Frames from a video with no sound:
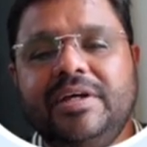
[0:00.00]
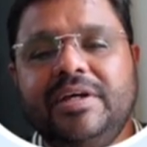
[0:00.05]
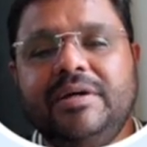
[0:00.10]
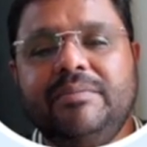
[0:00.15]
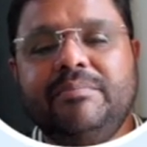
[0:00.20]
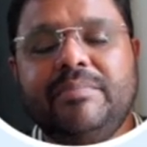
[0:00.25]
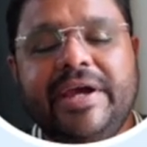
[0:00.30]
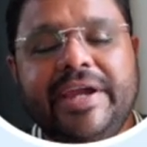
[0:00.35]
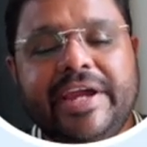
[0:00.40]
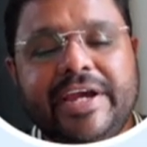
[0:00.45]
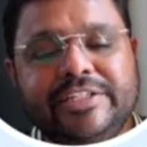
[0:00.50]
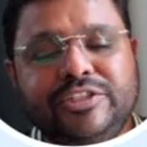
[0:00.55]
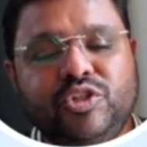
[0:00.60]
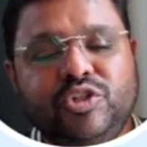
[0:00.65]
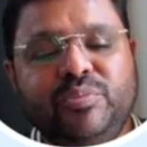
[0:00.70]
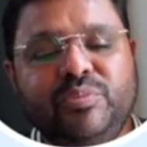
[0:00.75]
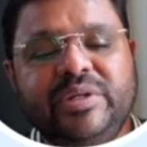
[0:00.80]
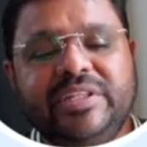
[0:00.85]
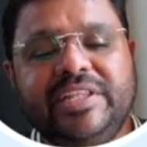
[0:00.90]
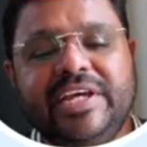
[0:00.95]
by
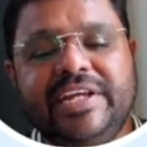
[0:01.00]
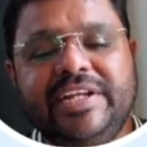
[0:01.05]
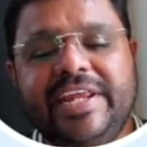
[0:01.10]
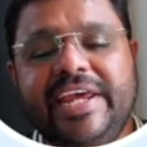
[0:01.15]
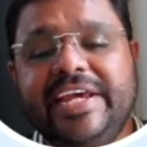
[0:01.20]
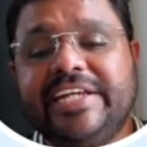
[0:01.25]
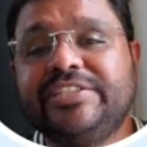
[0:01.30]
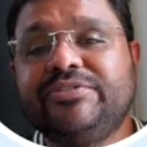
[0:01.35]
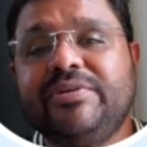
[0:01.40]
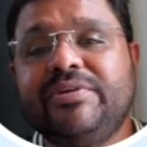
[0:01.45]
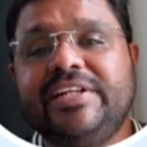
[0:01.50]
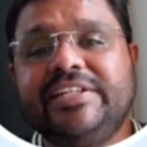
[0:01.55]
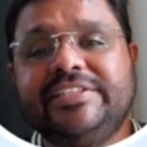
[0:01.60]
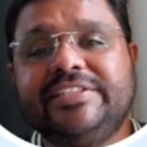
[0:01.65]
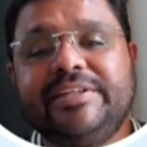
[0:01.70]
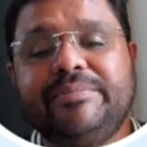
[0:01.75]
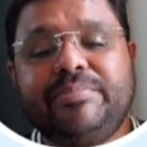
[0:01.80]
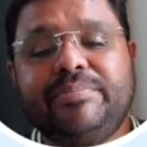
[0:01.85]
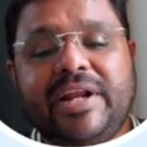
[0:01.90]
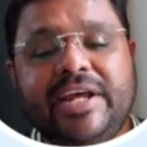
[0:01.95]
assuming that x1 is the
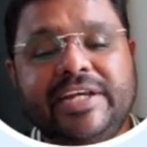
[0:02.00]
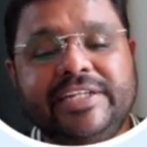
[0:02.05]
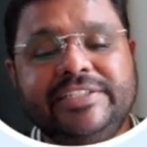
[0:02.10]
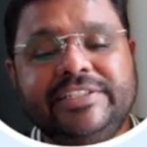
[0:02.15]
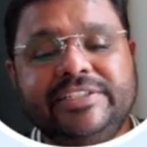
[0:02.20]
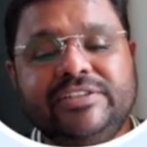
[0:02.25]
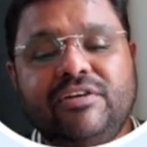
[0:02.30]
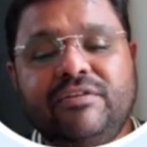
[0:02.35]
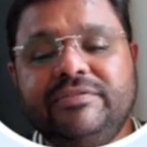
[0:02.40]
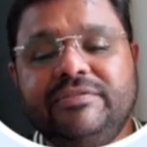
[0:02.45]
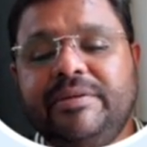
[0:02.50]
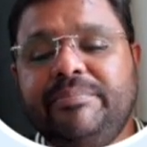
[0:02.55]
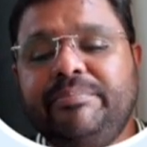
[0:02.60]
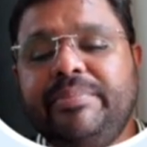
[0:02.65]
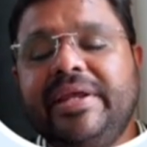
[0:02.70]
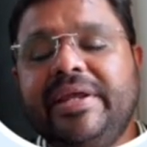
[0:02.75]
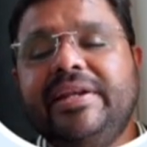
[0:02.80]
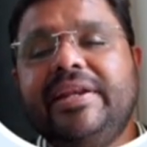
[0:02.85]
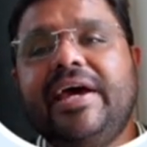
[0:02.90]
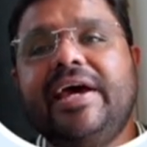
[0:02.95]
price of the
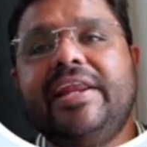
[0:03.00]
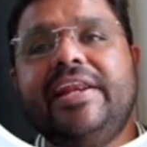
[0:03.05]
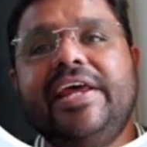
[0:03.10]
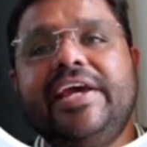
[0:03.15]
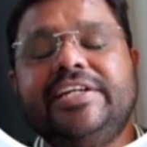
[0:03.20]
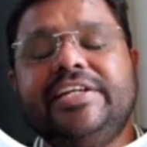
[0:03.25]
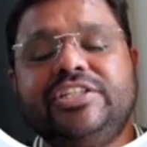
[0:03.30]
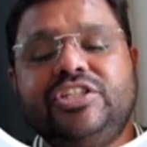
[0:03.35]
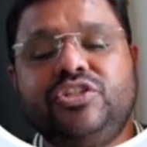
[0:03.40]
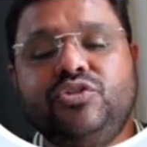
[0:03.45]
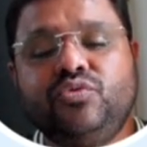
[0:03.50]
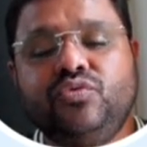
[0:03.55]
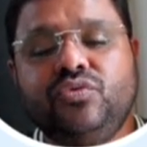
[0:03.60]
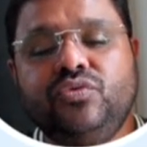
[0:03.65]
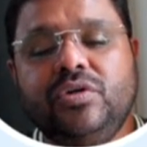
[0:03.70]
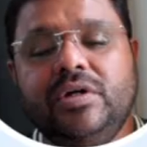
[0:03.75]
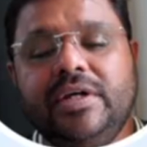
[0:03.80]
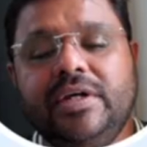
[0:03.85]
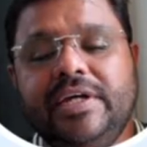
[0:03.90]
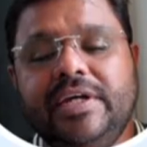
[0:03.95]
pen and x2
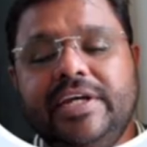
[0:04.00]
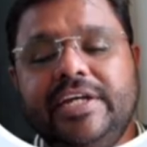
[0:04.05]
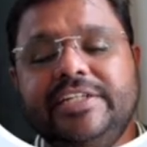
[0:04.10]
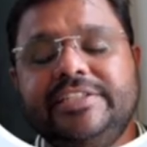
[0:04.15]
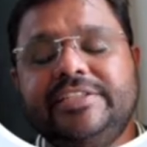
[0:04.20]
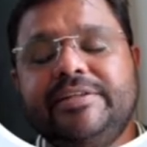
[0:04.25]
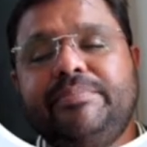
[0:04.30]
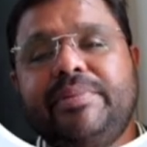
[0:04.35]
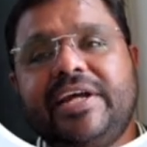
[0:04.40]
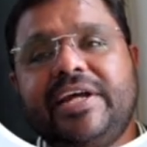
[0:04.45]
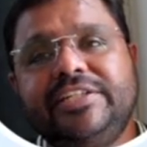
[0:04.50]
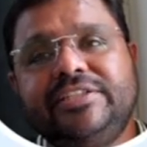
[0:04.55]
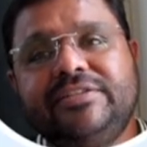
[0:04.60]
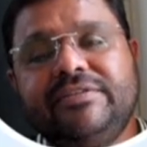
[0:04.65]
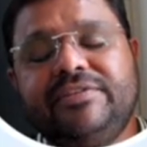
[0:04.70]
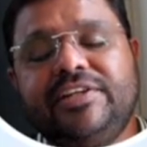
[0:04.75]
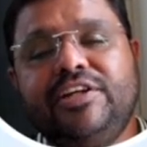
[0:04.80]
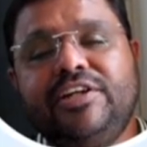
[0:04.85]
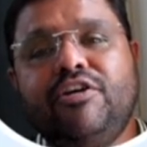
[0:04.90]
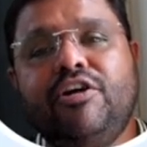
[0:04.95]
is the price of
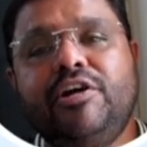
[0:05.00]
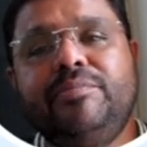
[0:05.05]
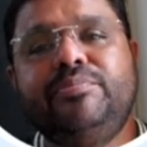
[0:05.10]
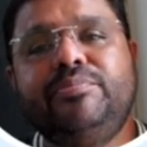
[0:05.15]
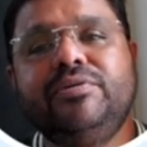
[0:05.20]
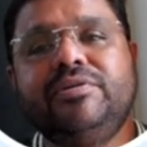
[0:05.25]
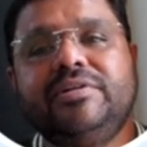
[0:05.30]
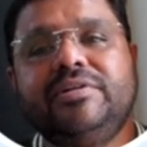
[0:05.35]
the notebook.